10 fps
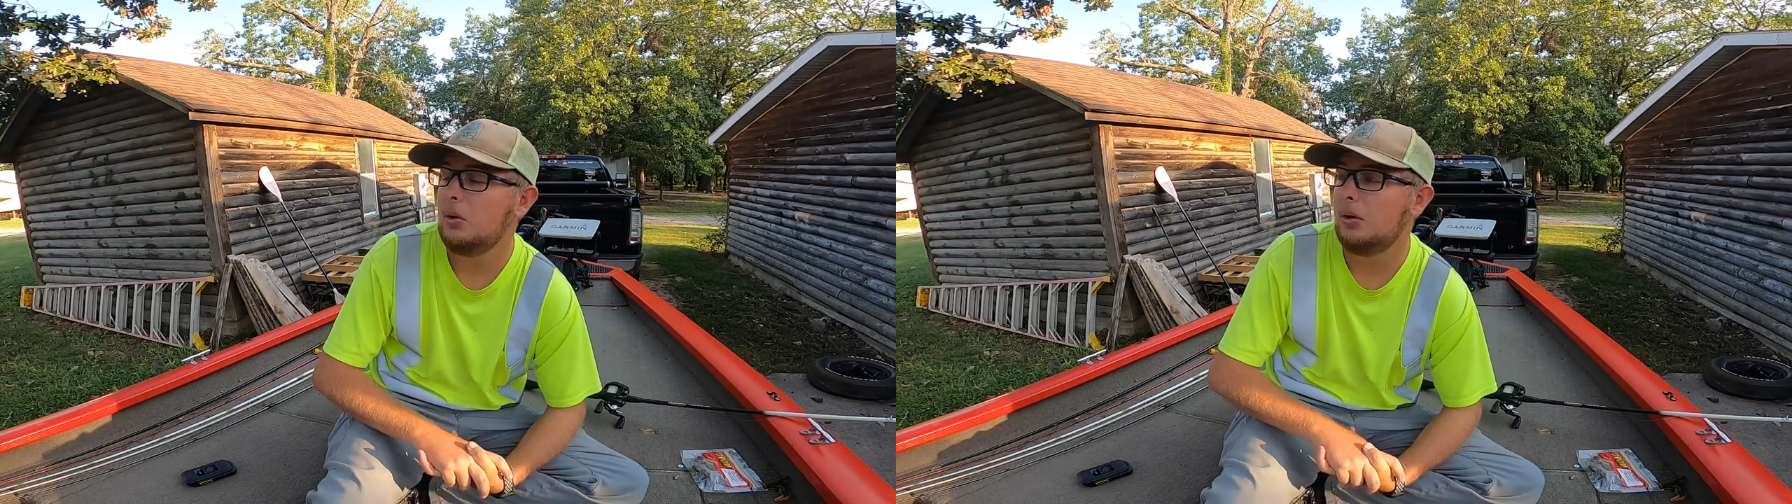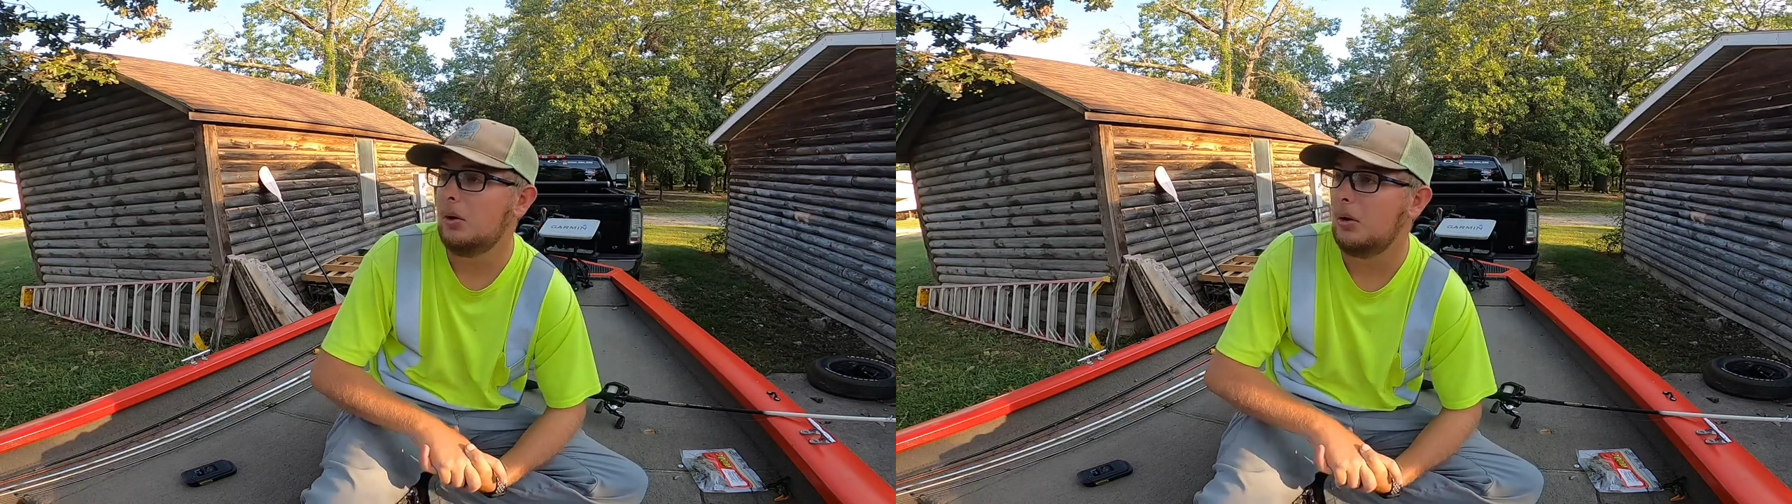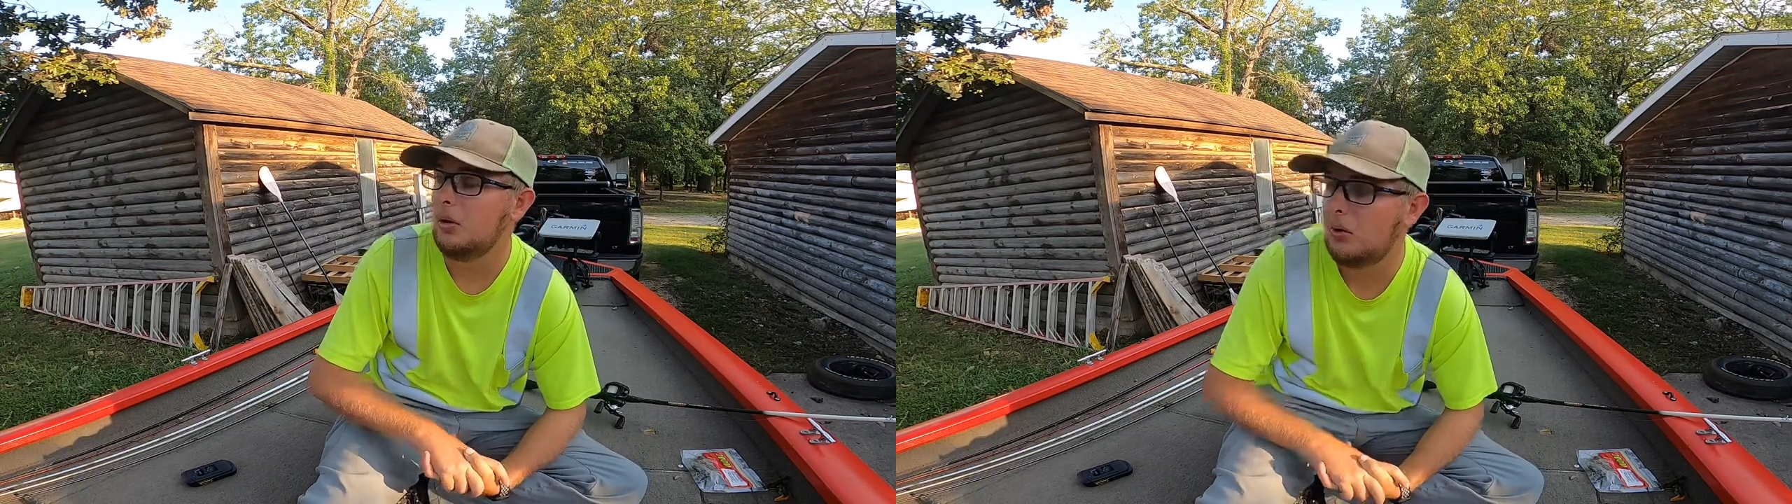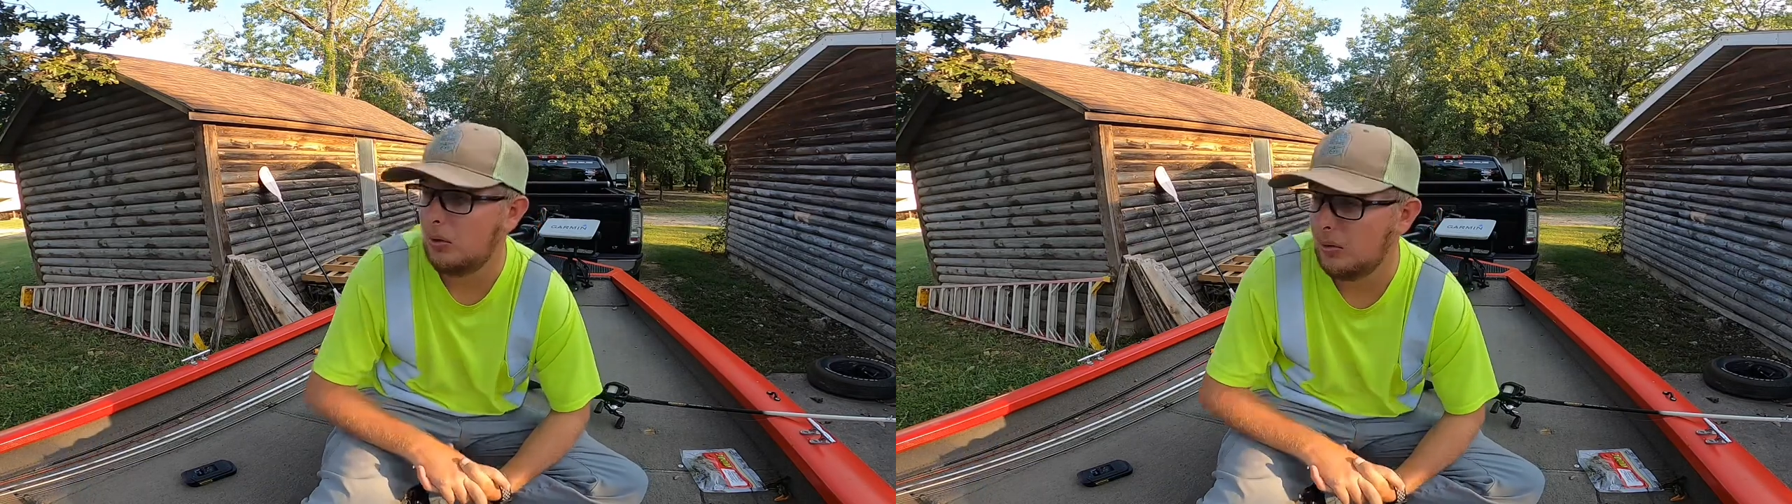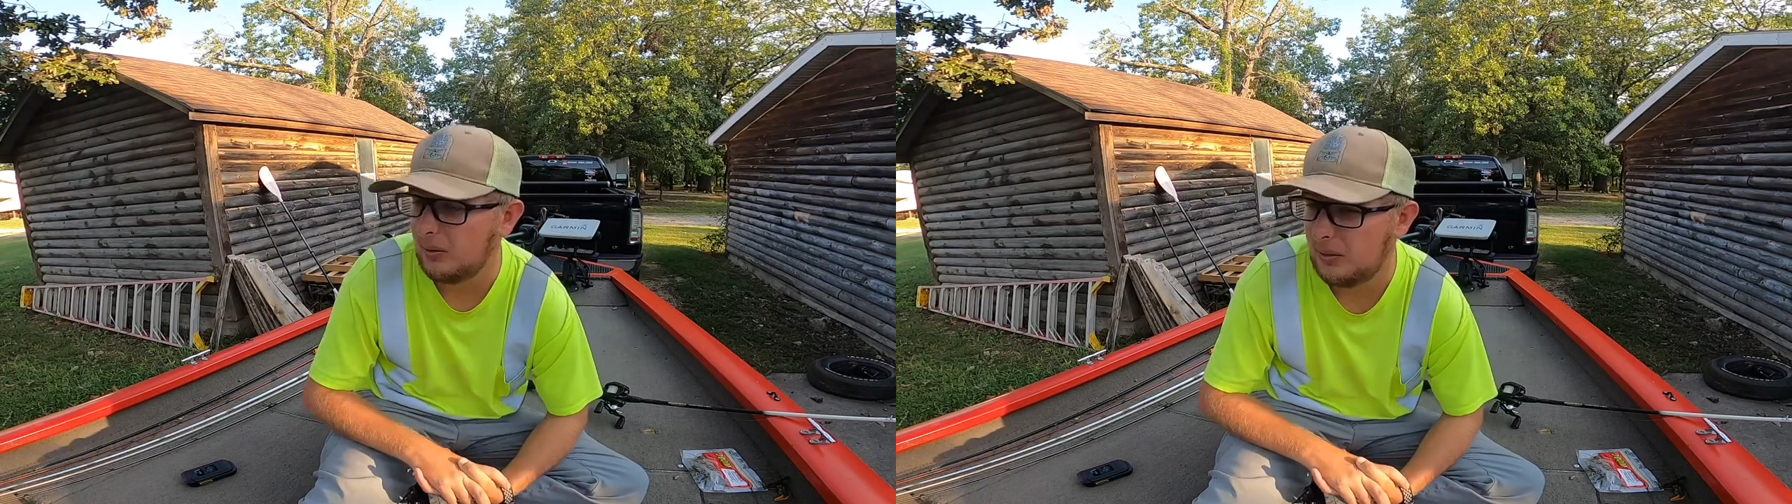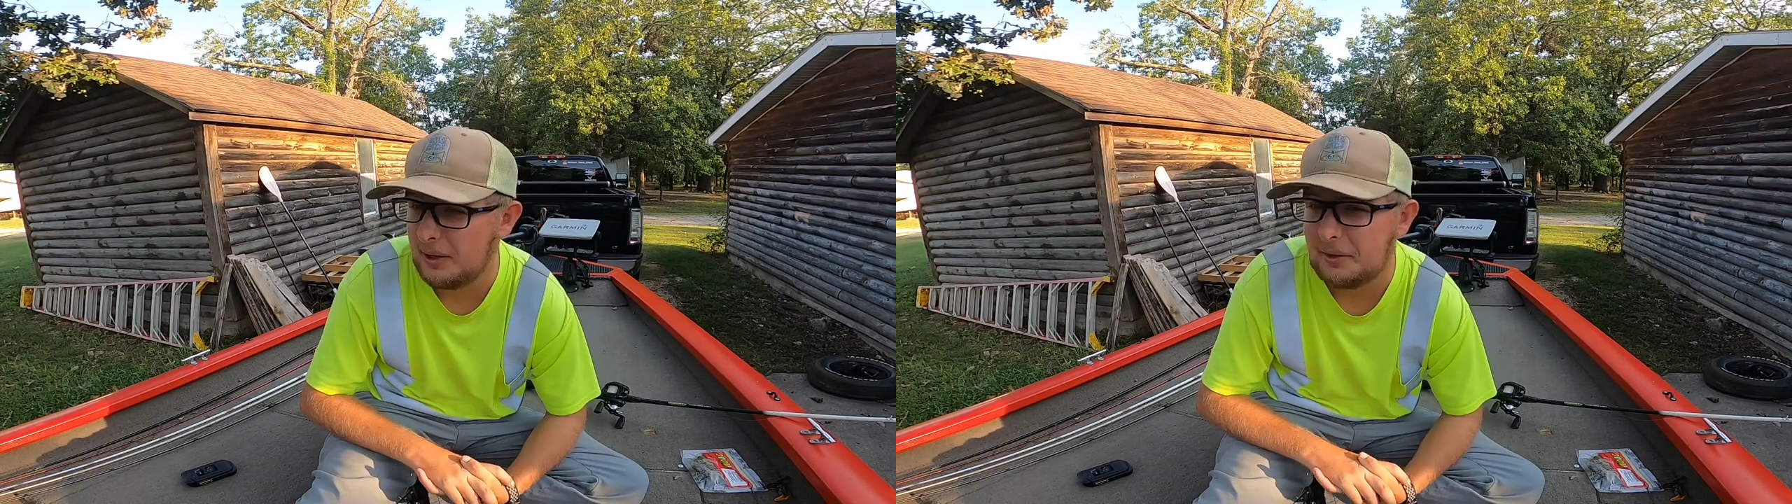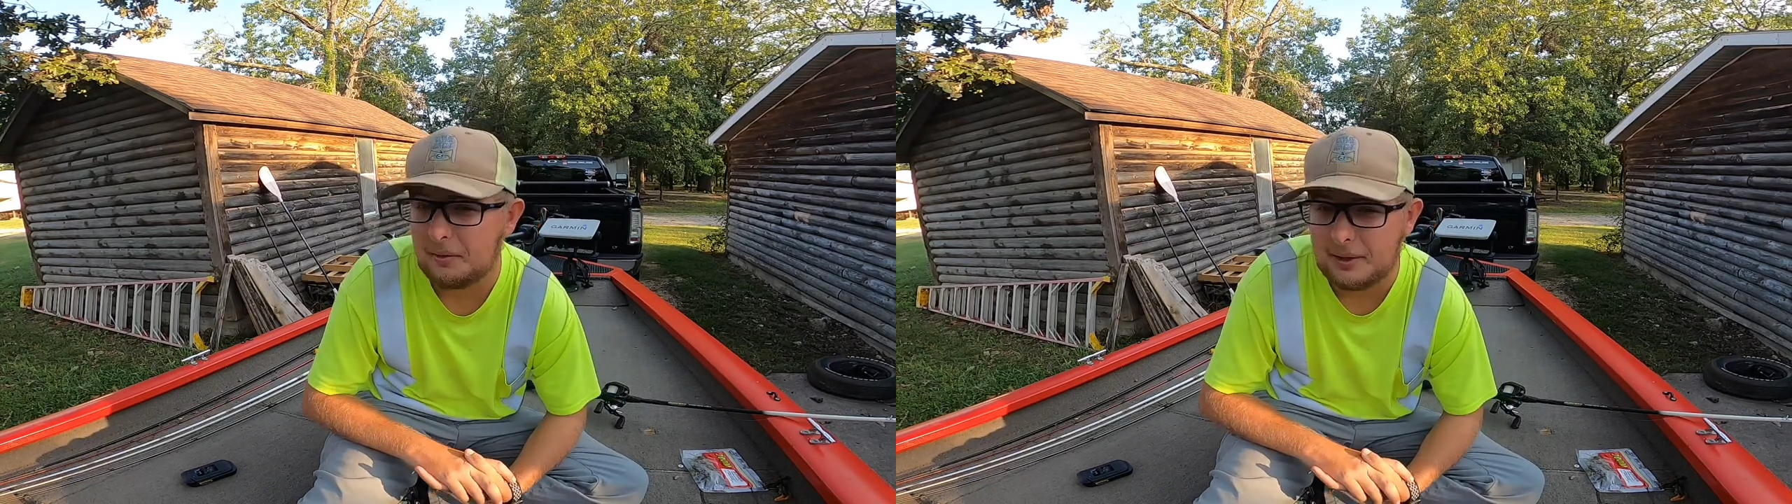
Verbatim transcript: uh, on like